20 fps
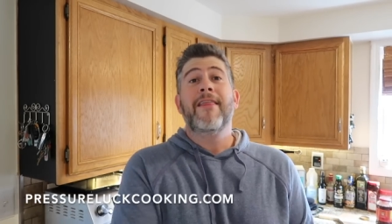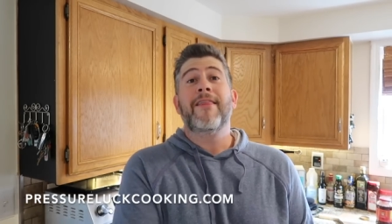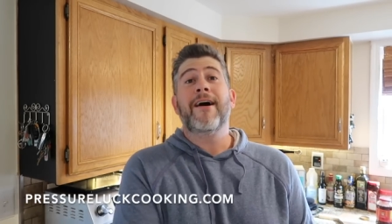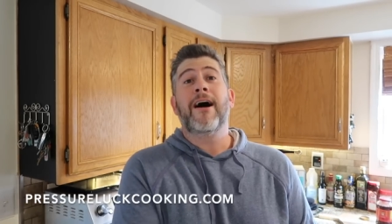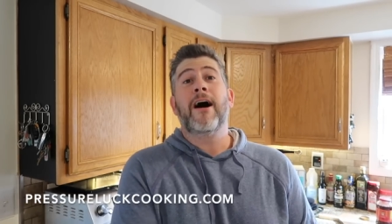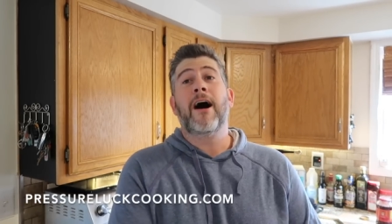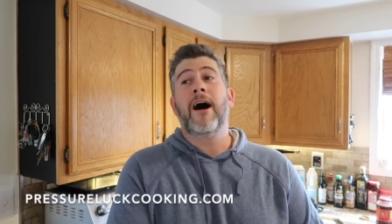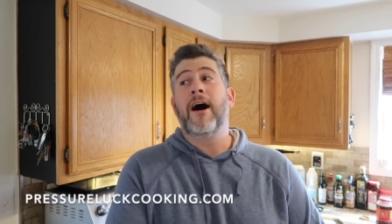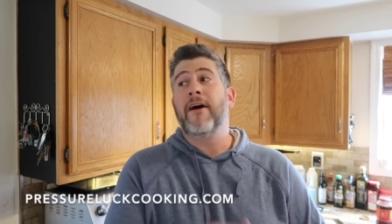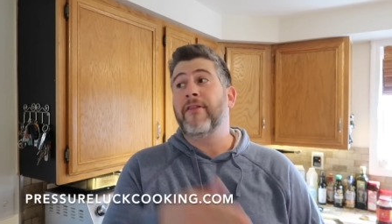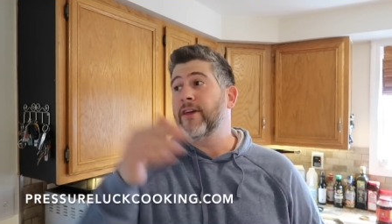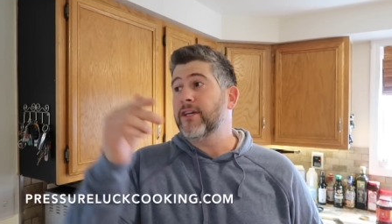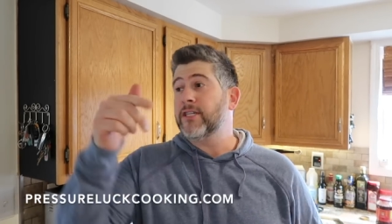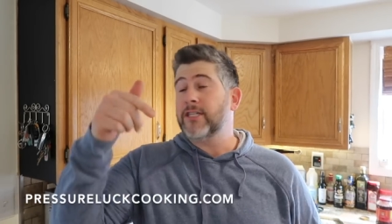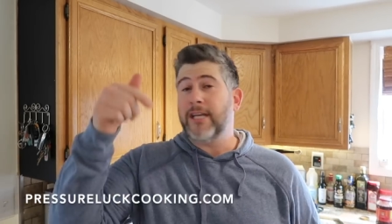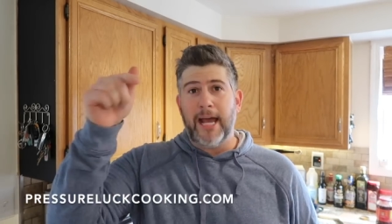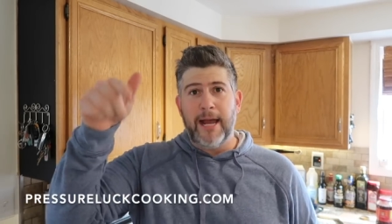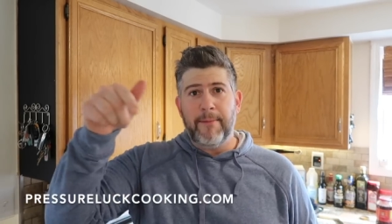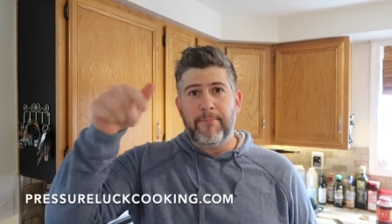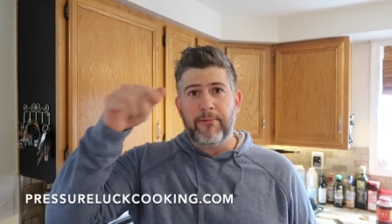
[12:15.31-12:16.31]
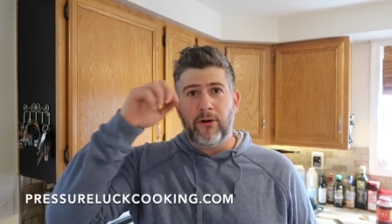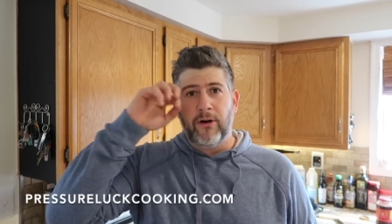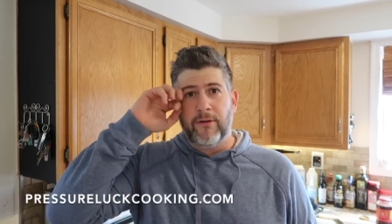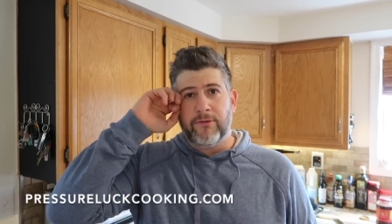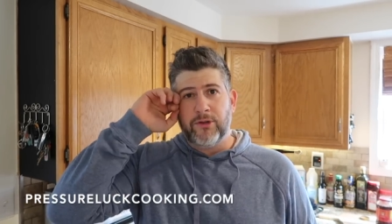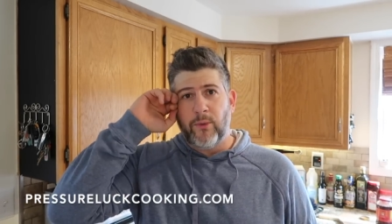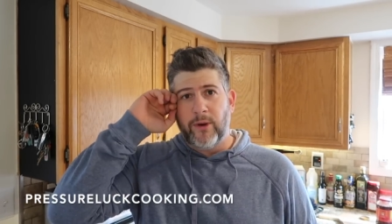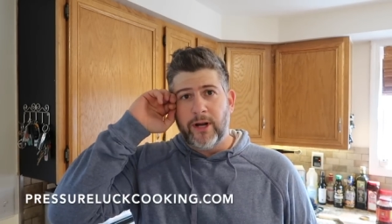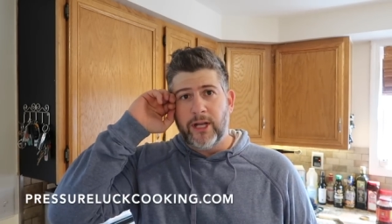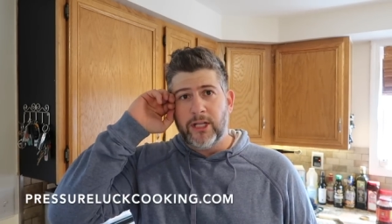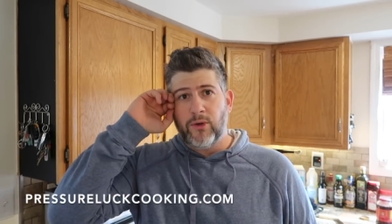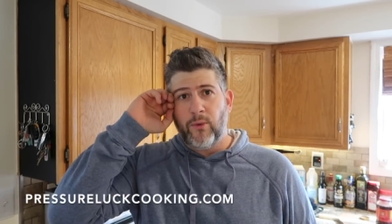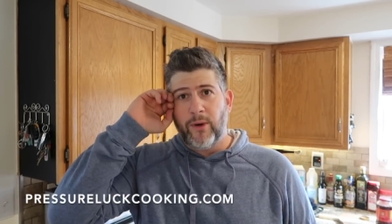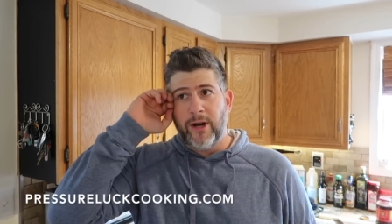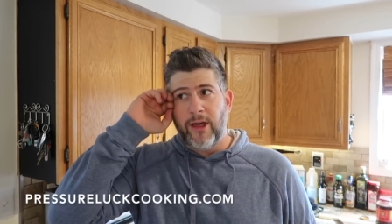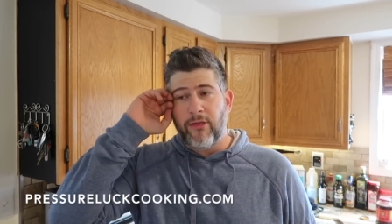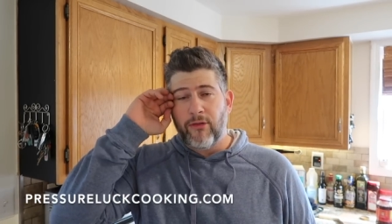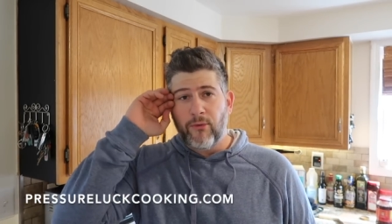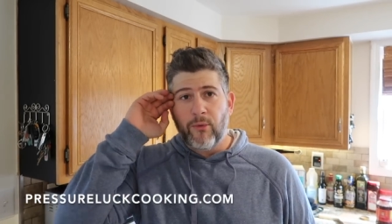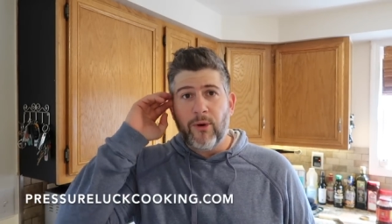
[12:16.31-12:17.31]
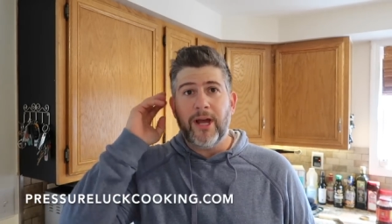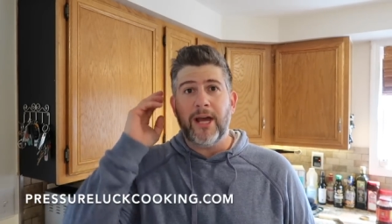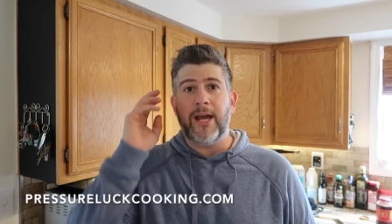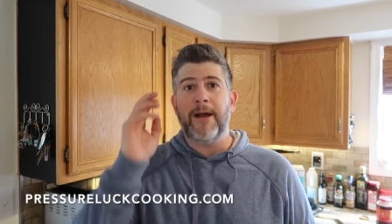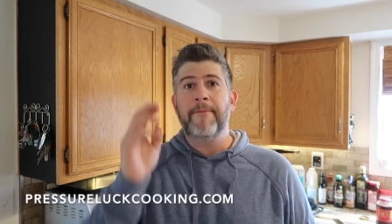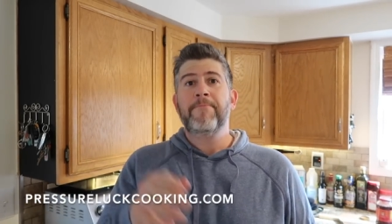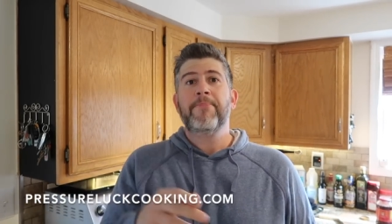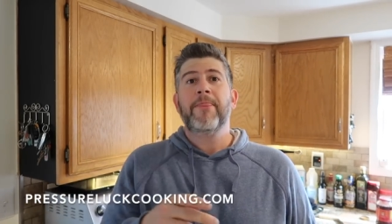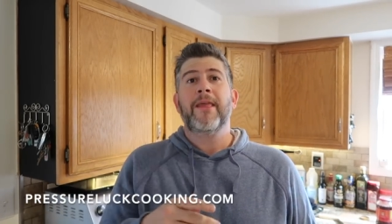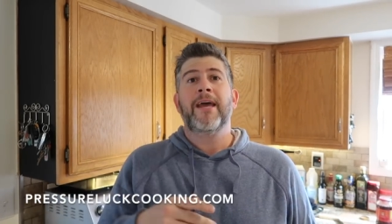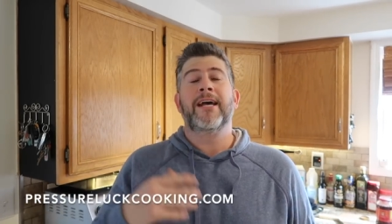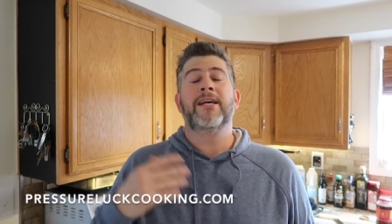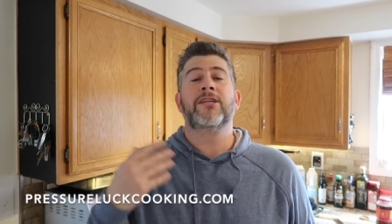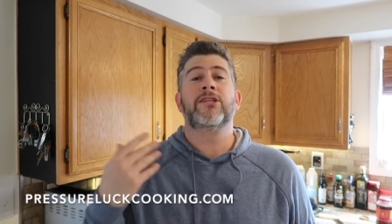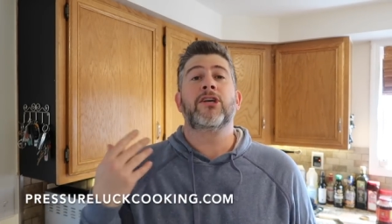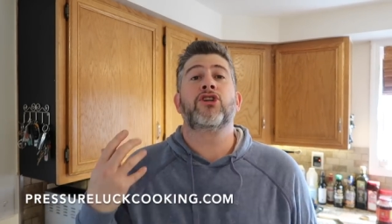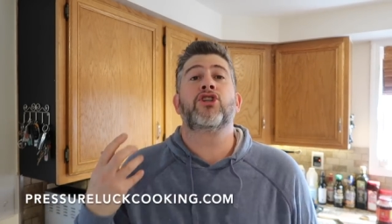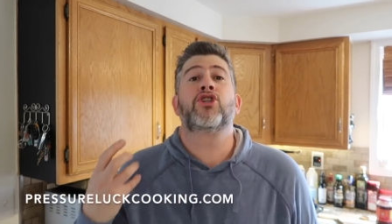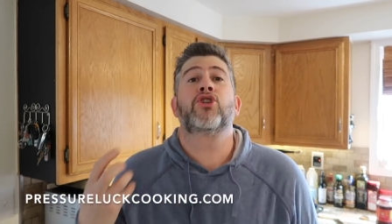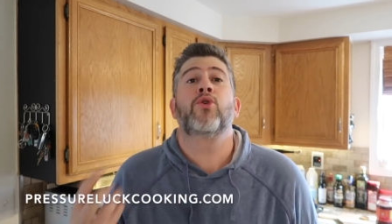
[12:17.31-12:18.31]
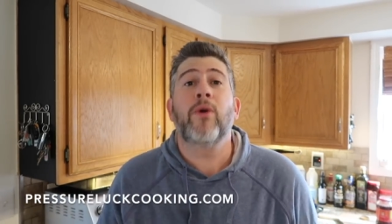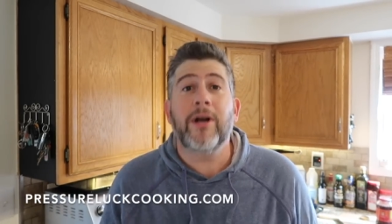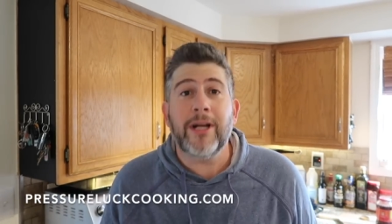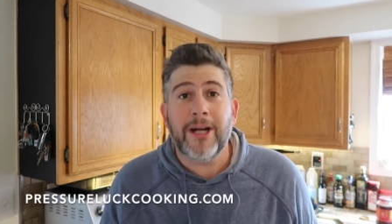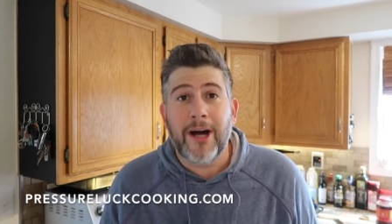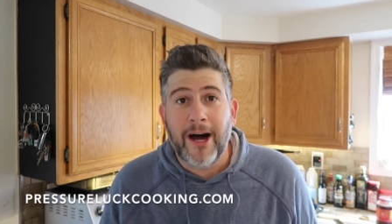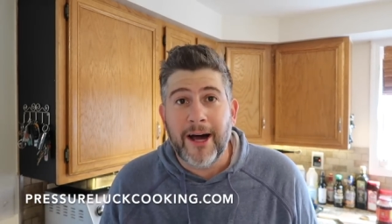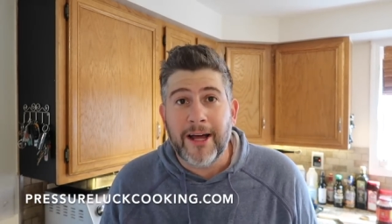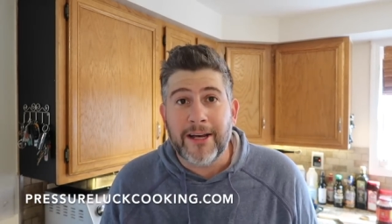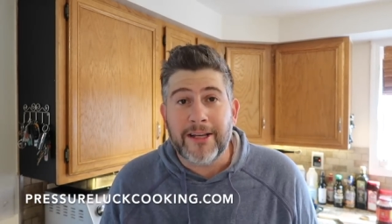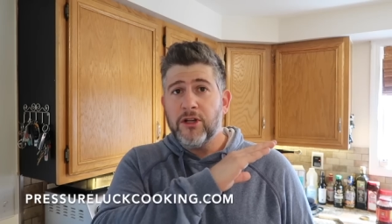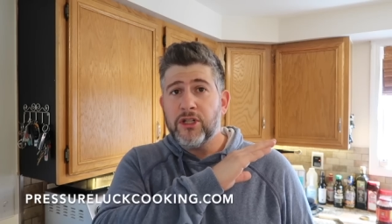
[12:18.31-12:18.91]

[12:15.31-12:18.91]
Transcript: uh, this April of 2023, is shortcut.